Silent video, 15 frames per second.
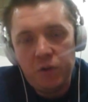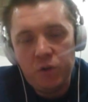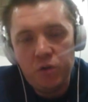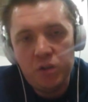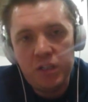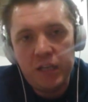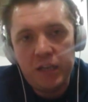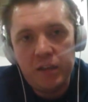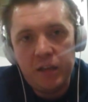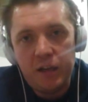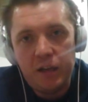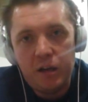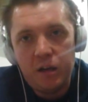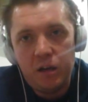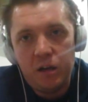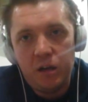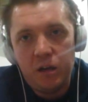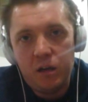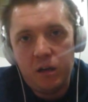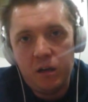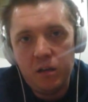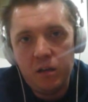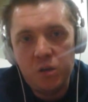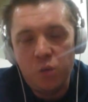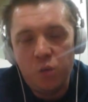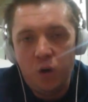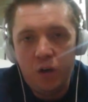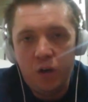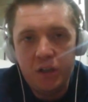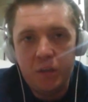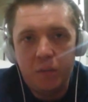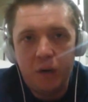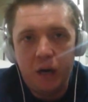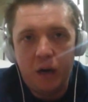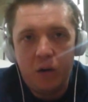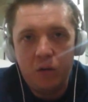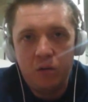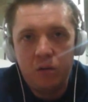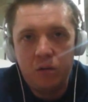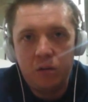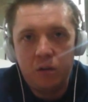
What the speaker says: you said that this war is about